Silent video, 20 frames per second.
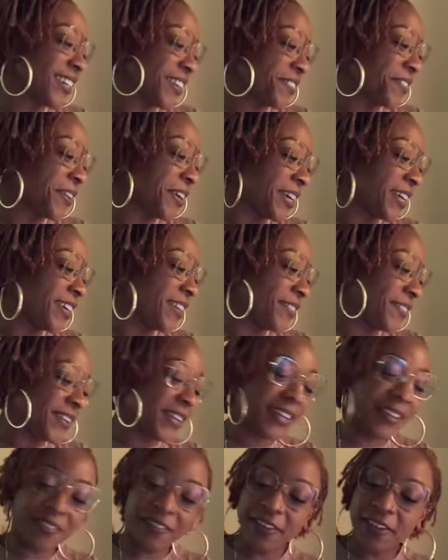All right, all
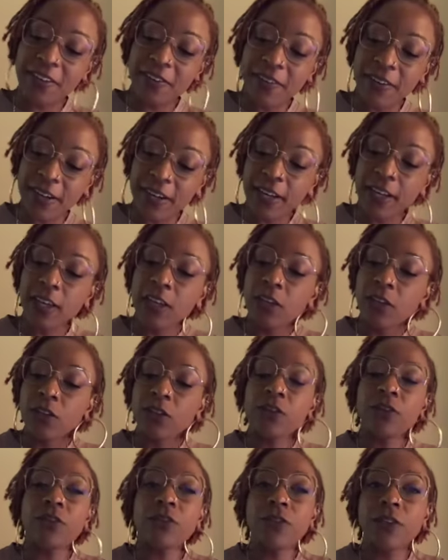right, all right, all right.
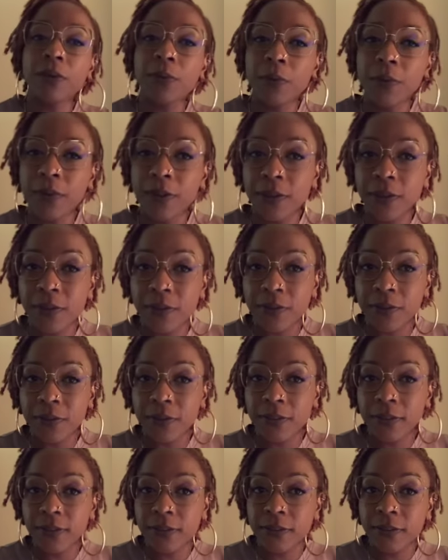You knew they were gonna do
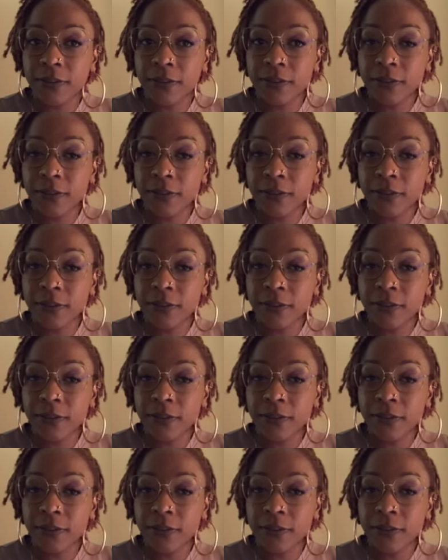this.